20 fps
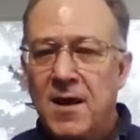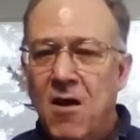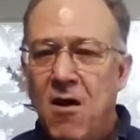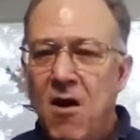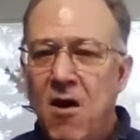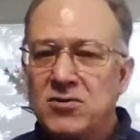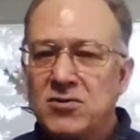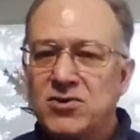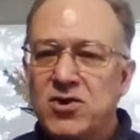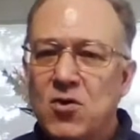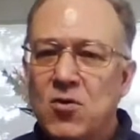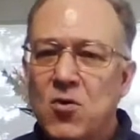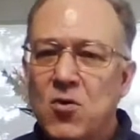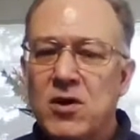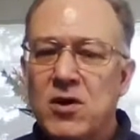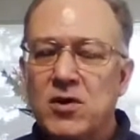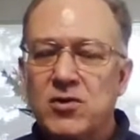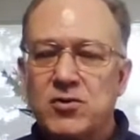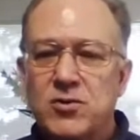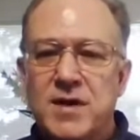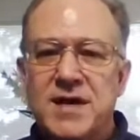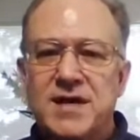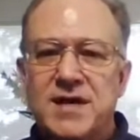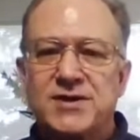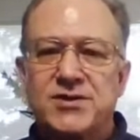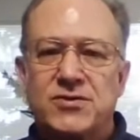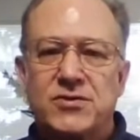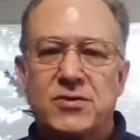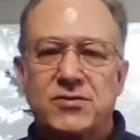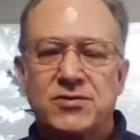I also want to
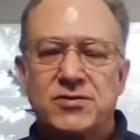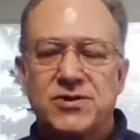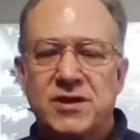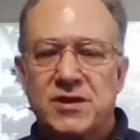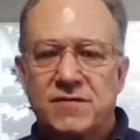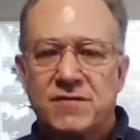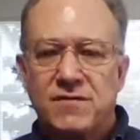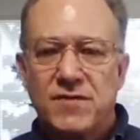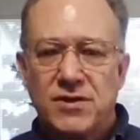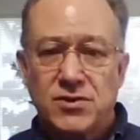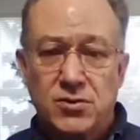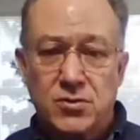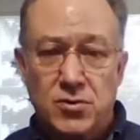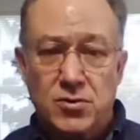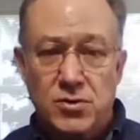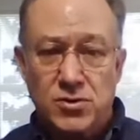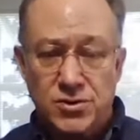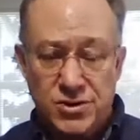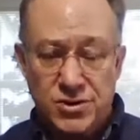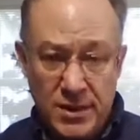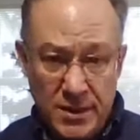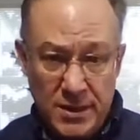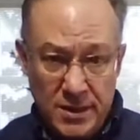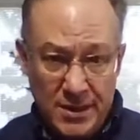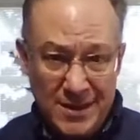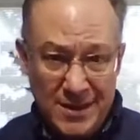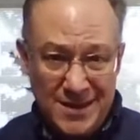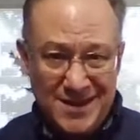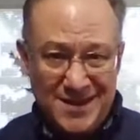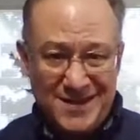address those individuals
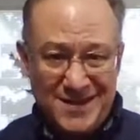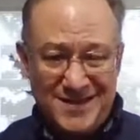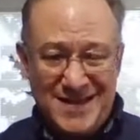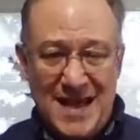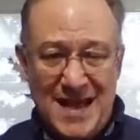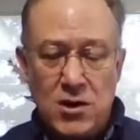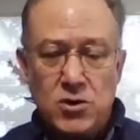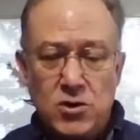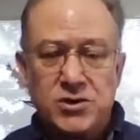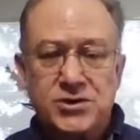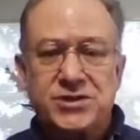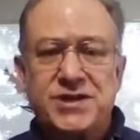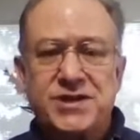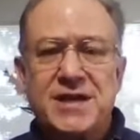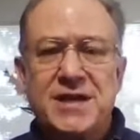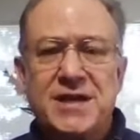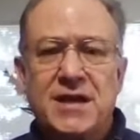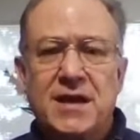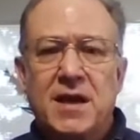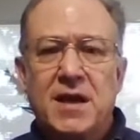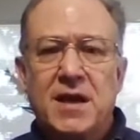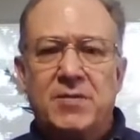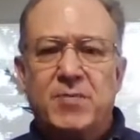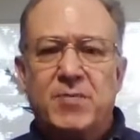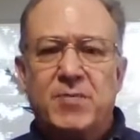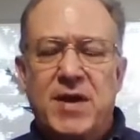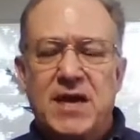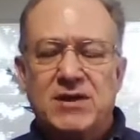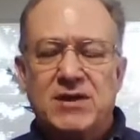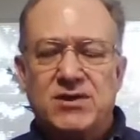that are seeing
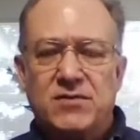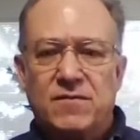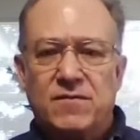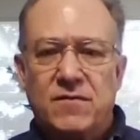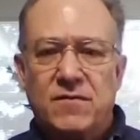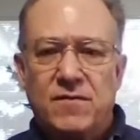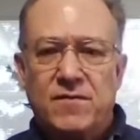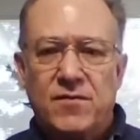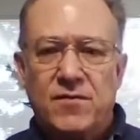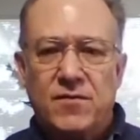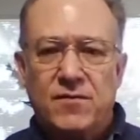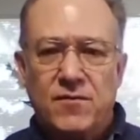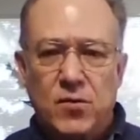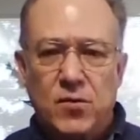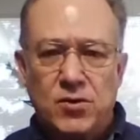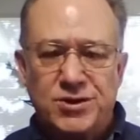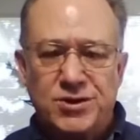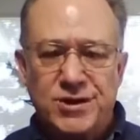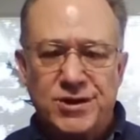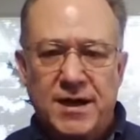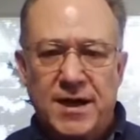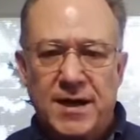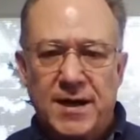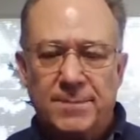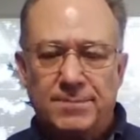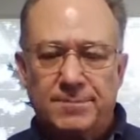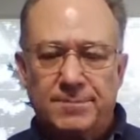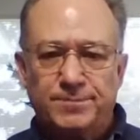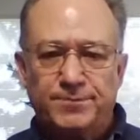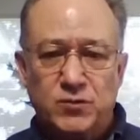Onpassive for the first
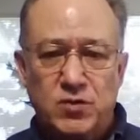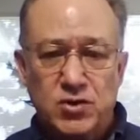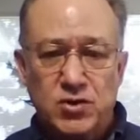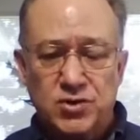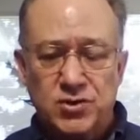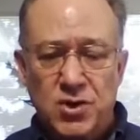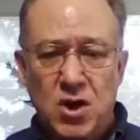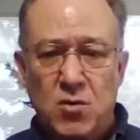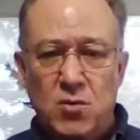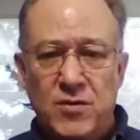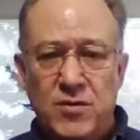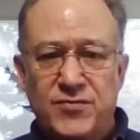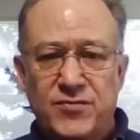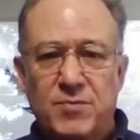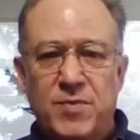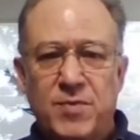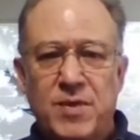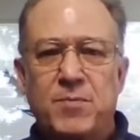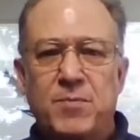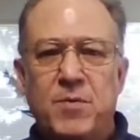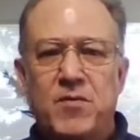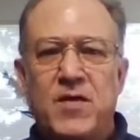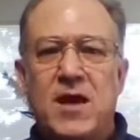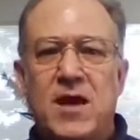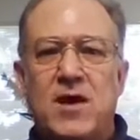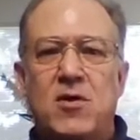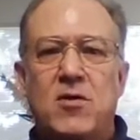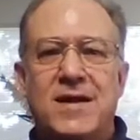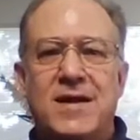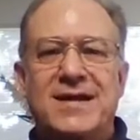time. To start with, the people
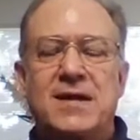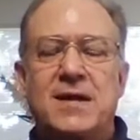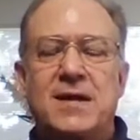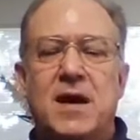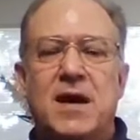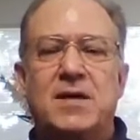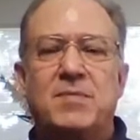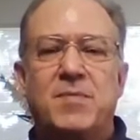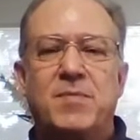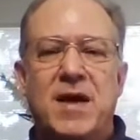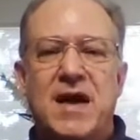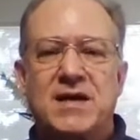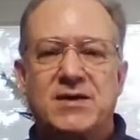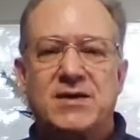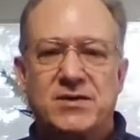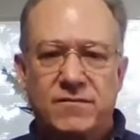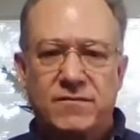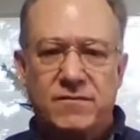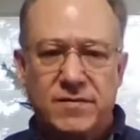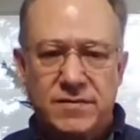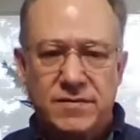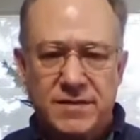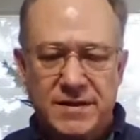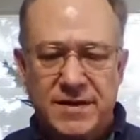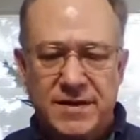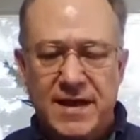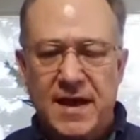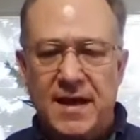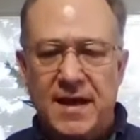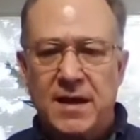that are in Onpassive
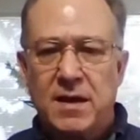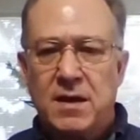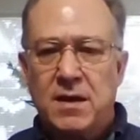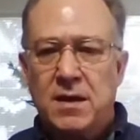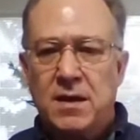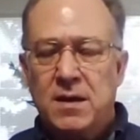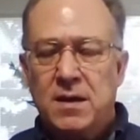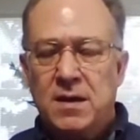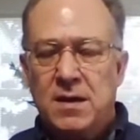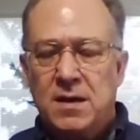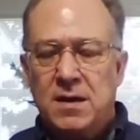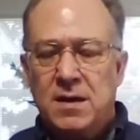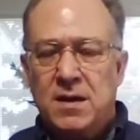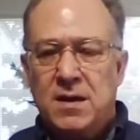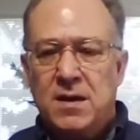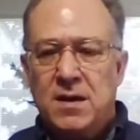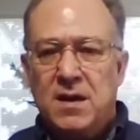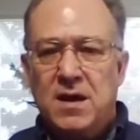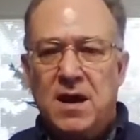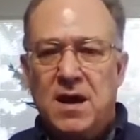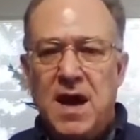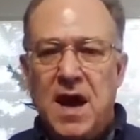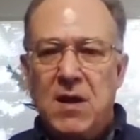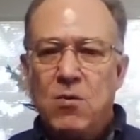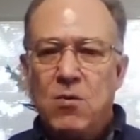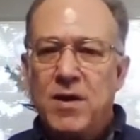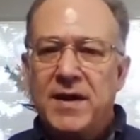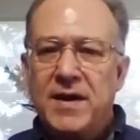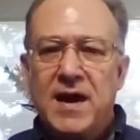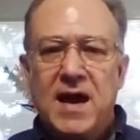today. I
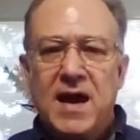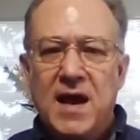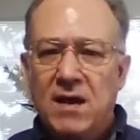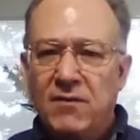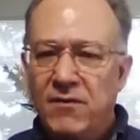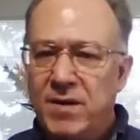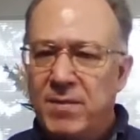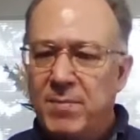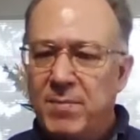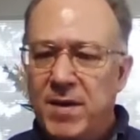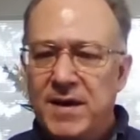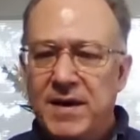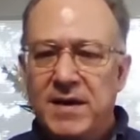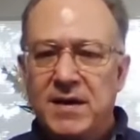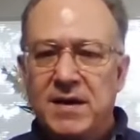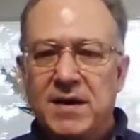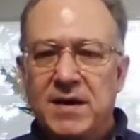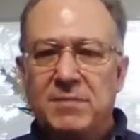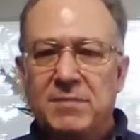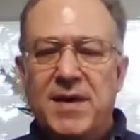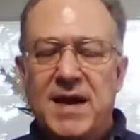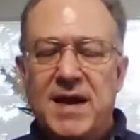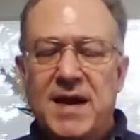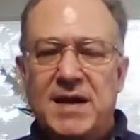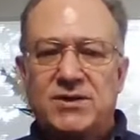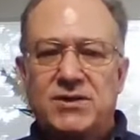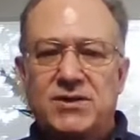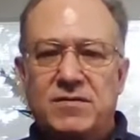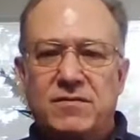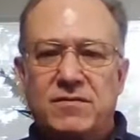want everybody in
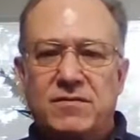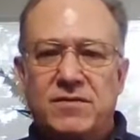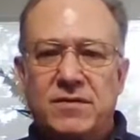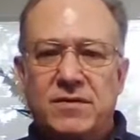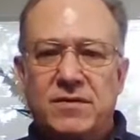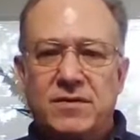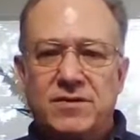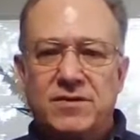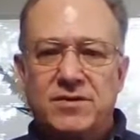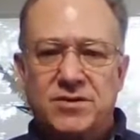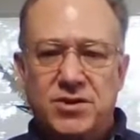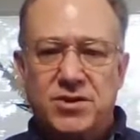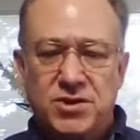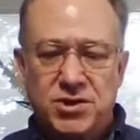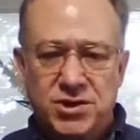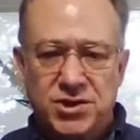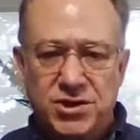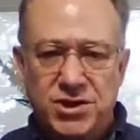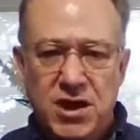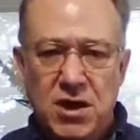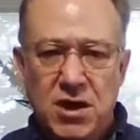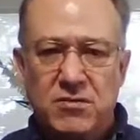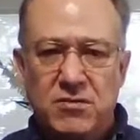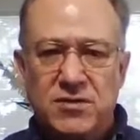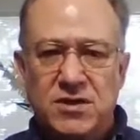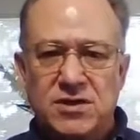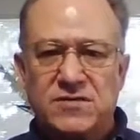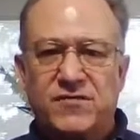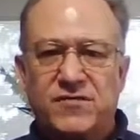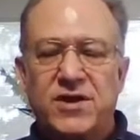Onpassive to share
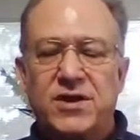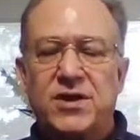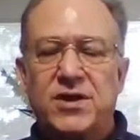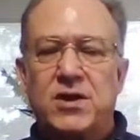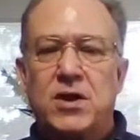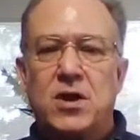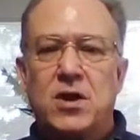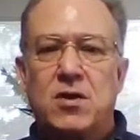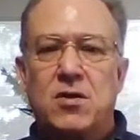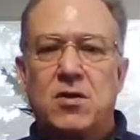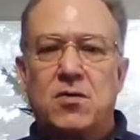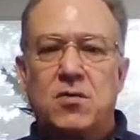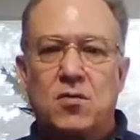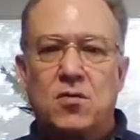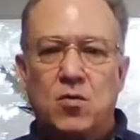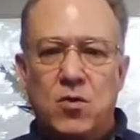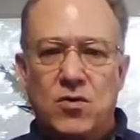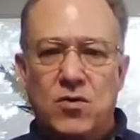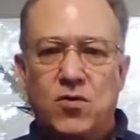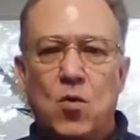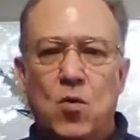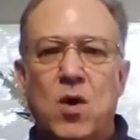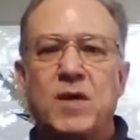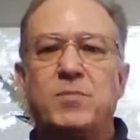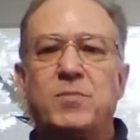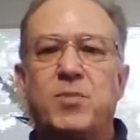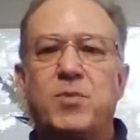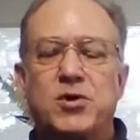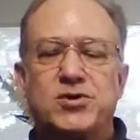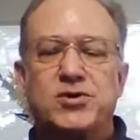this video with
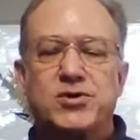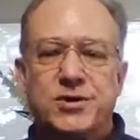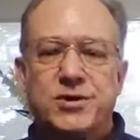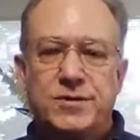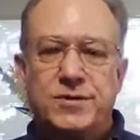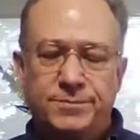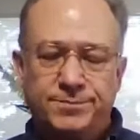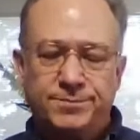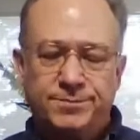one person.